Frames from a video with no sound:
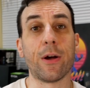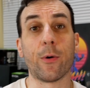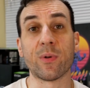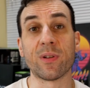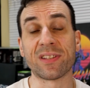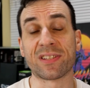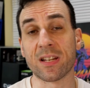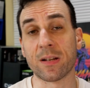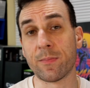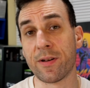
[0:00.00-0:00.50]
in
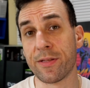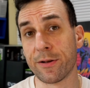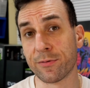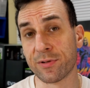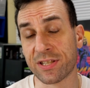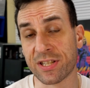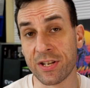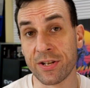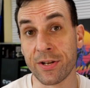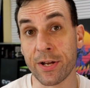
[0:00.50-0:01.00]
some of those
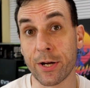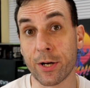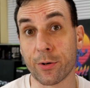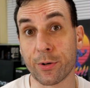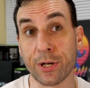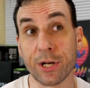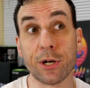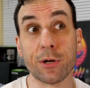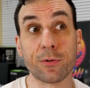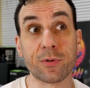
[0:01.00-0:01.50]

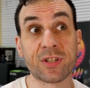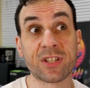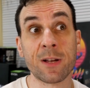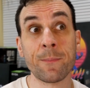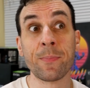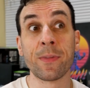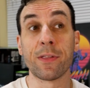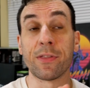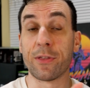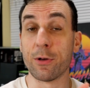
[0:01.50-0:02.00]
scenarios,
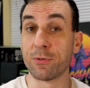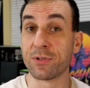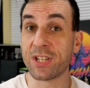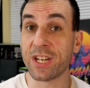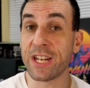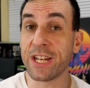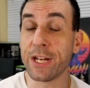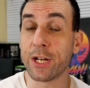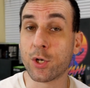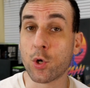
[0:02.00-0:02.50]
those
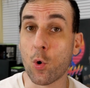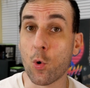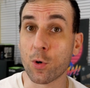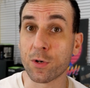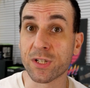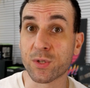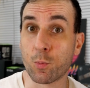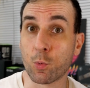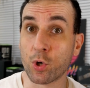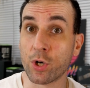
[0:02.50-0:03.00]
E cores
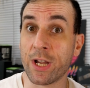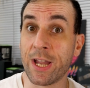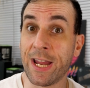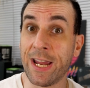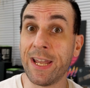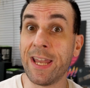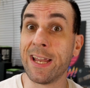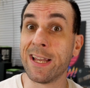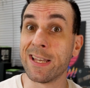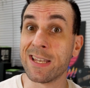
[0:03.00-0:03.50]
were
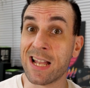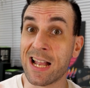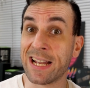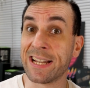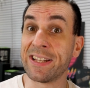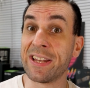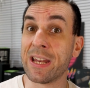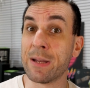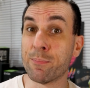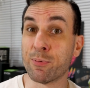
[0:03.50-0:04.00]
hitting
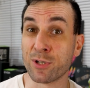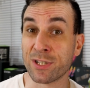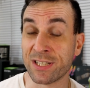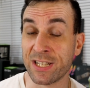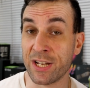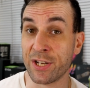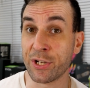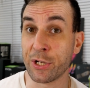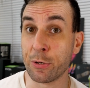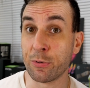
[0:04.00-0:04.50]

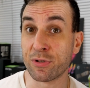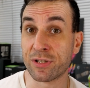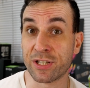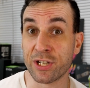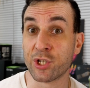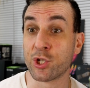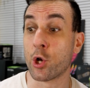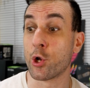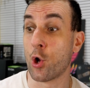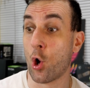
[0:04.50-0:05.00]
90% usage
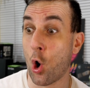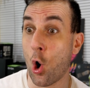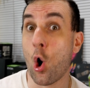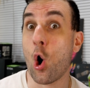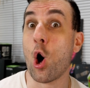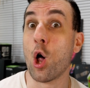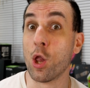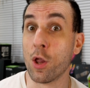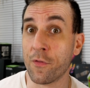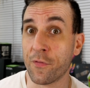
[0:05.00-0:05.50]
on
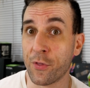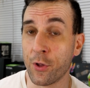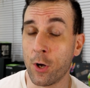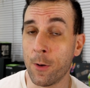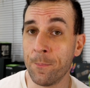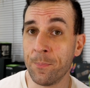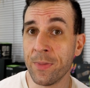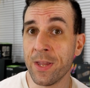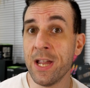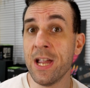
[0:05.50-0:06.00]
all of
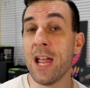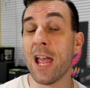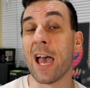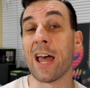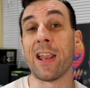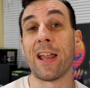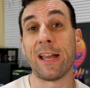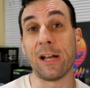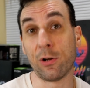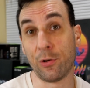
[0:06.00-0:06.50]
them, and
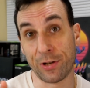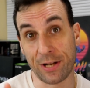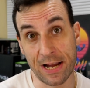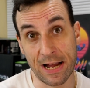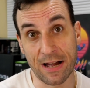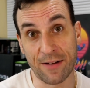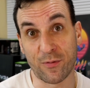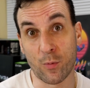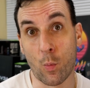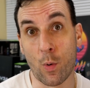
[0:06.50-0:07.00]
I only
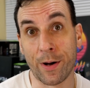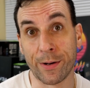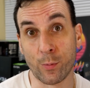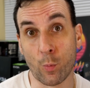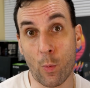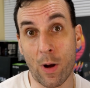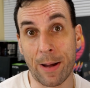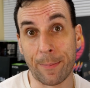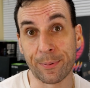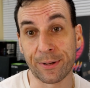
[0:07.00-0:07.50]
have one
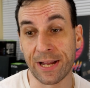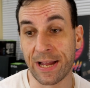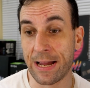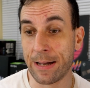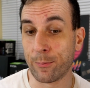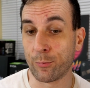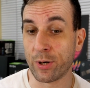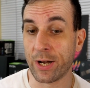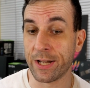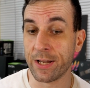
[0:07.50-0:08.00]
webcam,
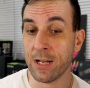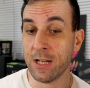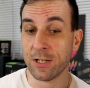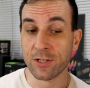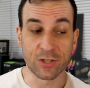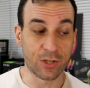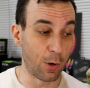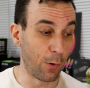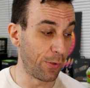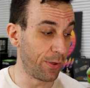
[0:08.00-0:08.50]
right?
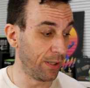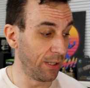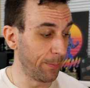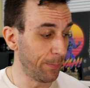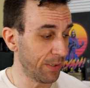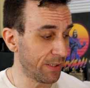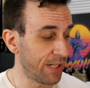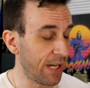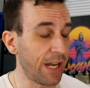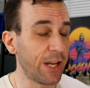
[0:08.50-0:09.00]
So the
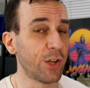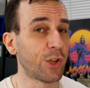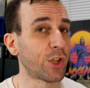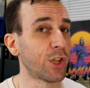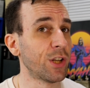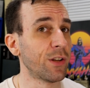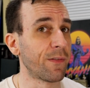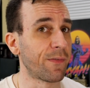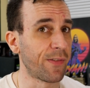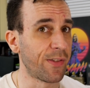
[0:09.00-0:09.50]
limitation
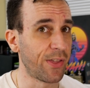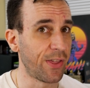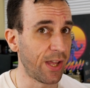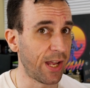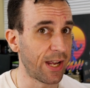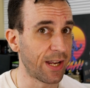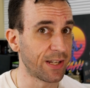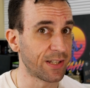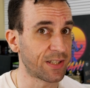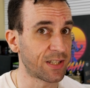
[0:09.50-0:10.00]
of
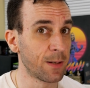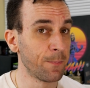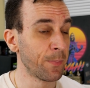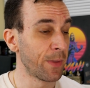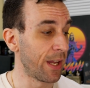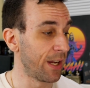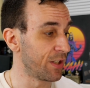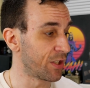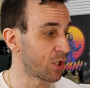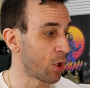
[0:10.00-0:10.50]
this
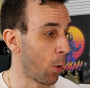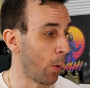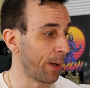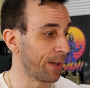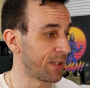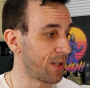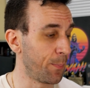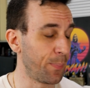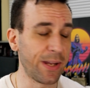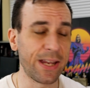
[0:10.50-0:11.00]
is going
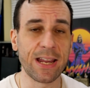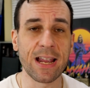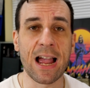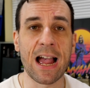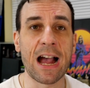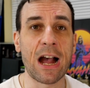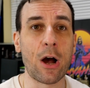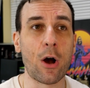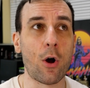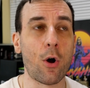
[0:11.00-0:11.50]
to be
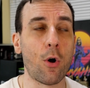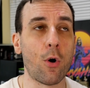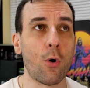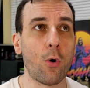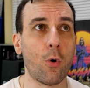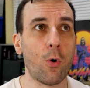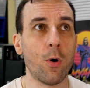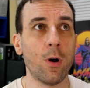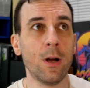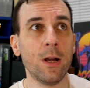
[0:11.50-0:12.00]
how